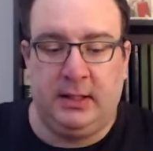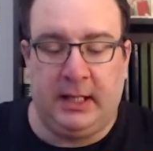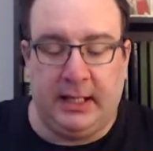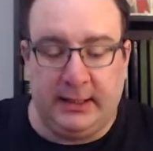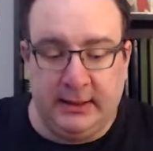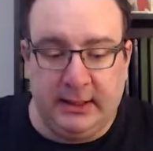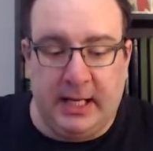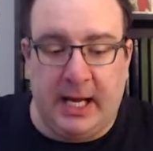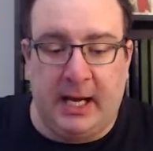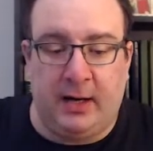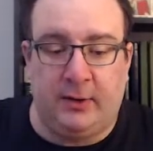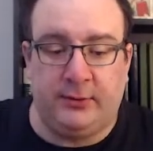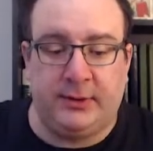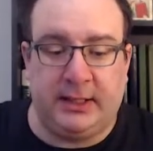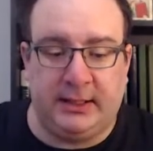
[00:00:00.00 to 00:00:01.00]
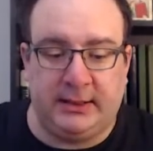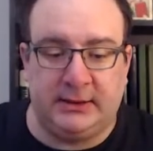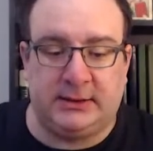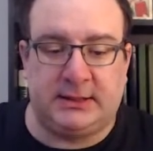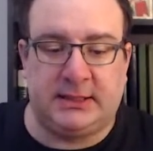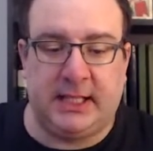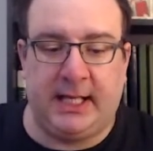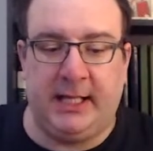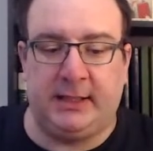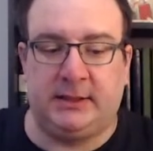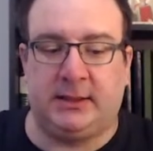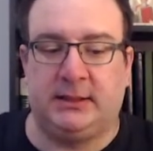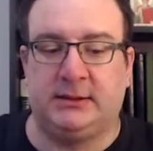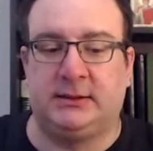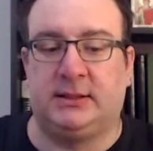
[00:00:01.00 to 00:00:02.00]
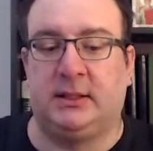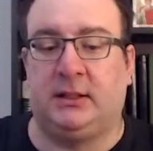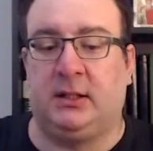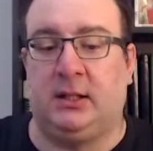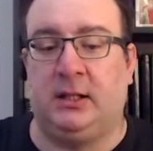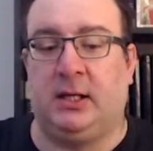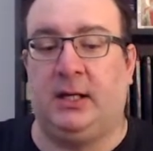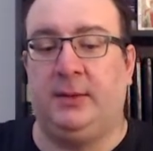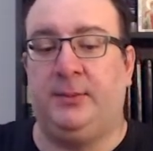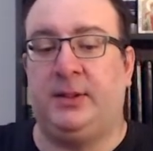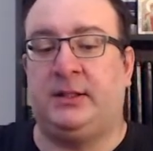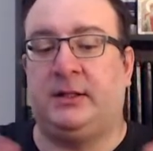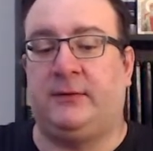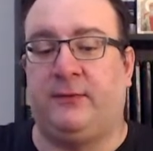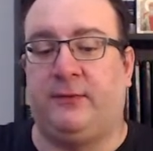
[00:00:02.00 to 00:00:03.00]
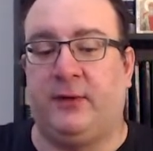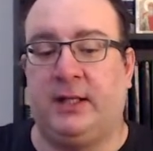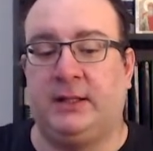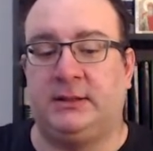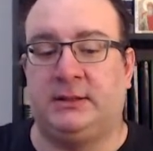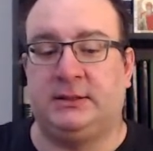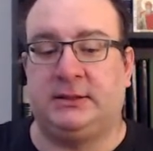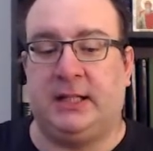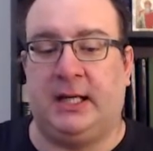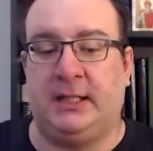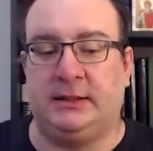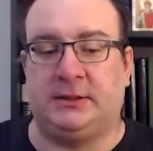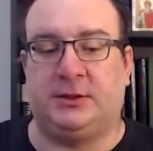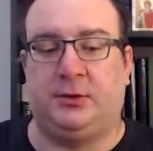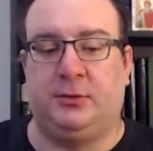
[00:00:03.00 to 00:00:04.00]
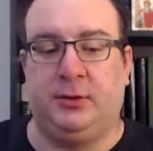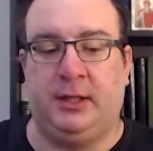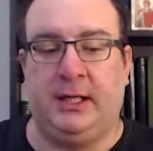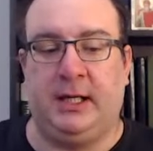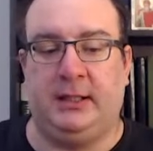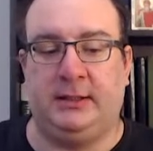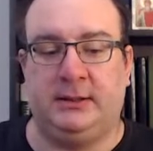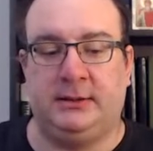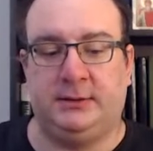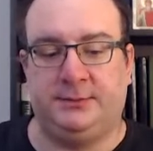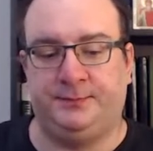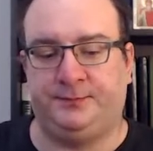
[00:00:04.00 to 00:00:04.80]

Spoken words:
And now they can say it because of the climate that Francis has created.